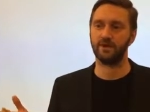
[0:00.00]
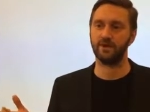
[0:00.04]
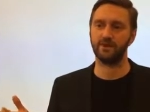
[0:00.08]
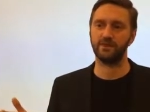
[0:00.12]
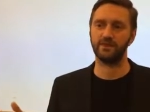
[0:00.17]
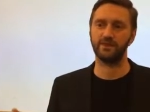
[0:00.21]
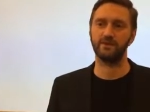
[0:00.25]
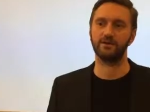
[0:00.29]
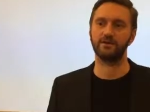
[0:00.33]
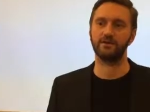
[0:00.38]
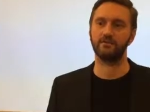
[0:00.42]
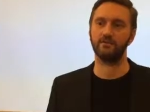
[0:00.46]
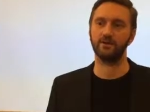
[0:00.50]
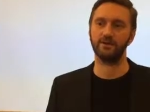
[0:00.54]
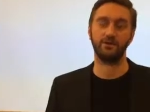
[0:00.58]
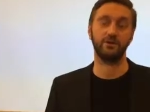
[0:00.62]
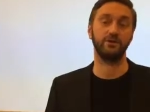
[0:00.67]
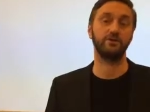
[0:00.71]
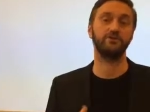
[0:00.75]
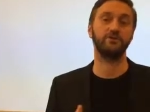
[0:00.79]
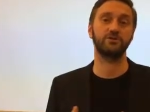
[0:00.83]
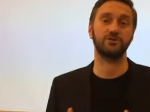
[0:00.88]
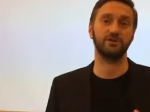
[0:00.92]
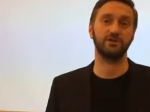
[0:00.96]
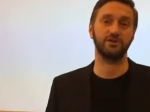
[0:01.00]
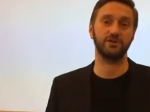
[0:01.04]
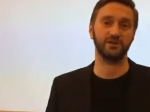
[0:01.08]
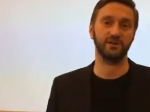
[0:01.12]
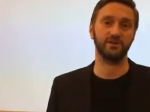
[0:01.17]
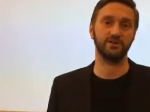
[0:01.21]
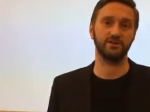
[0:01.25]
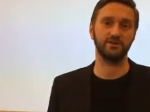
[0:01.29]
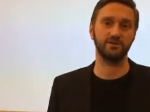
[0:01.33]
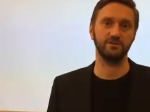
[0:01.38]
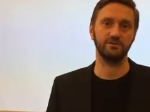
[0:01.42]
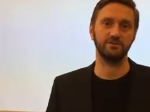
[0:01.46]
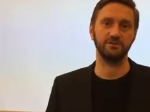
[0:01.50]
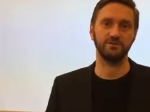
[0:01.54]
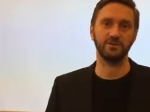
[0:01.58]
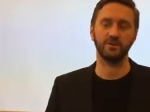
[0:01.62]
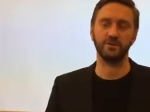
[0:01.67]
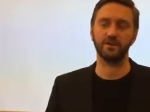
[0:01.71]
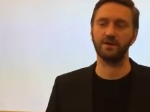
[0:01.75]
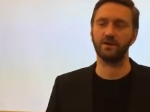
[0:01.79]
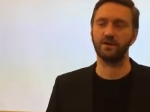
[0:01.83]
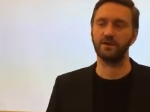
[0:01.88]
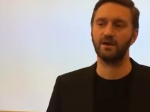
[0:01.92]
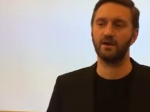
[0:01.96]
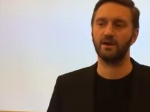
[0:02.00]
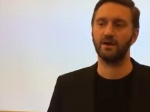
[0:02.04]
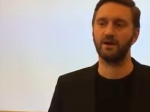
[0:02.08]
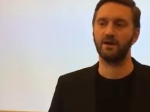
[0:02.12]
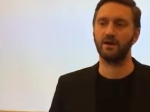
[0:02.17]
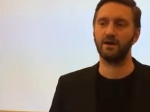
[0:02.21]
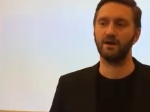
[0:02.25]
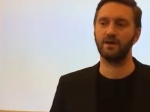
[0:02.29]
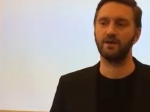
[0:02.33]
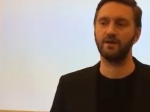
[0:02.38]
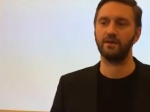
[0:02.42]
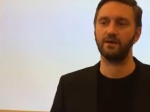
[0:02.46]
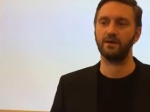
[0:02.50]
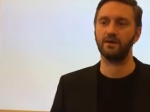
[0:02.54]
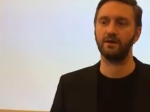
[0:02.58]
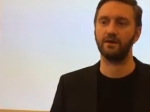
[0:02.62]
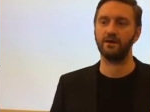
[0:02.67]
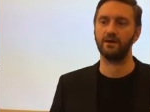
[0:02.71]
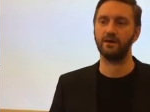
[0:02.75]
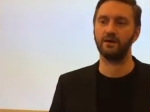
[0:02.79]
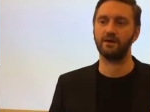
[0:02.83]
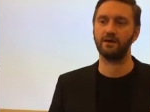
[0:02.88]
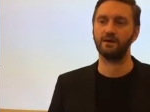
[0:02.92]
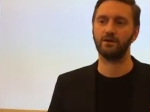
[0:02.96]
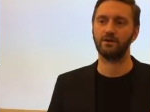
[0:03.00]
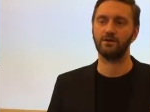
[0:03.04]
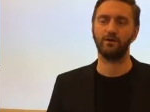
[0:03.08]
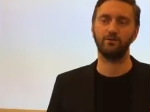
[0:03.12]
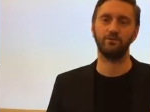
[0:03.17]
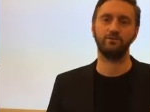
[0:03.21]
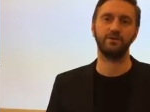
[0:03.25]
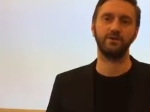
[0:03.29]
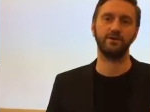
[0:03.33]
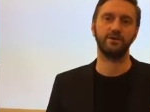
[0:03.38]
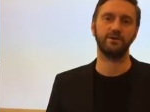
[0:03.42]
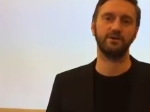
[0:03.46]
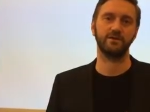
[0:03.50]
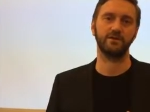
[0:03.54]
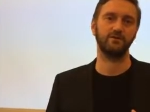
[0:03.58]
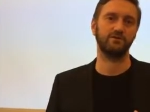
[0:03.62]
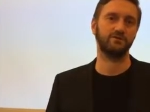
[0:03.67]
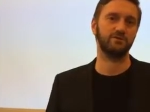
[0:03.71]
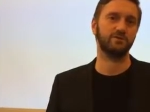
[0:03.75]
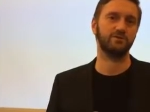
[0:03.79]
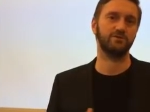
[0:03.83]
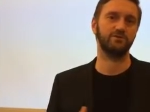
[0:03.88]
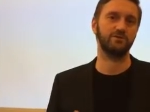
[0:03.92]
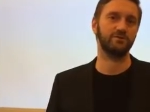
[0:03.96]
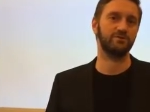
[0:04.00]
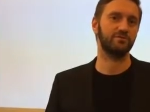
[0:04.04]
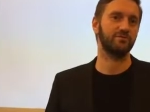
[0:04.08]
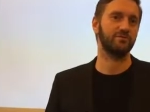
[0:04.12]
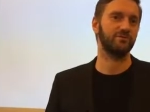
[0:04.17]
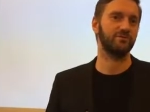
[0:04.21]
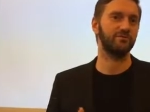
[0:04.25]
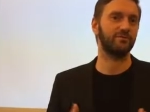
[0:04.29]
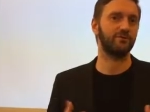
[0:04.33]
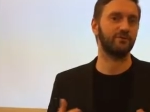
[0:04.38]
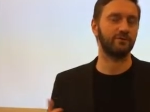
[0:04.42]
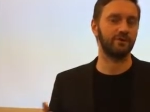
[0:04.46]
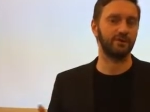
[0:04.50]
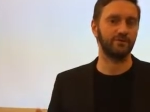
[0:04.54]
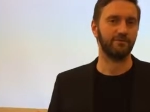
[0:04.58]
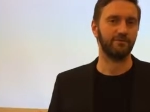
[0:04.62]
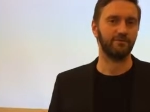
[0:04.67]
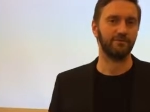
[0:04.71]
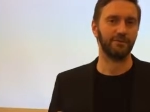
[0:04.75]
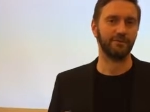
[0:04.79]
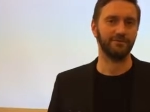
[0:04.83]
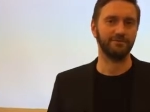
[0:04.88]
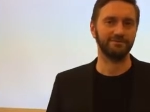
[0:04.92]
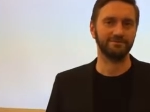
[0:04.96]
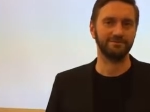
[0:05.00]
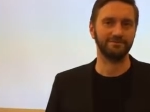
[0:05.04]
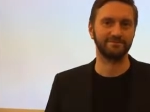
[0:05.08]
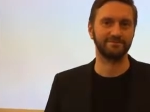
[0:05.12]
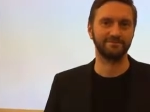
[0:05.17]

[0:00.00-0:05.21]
I think, very interesting session. And I hope that it was useful for everyone.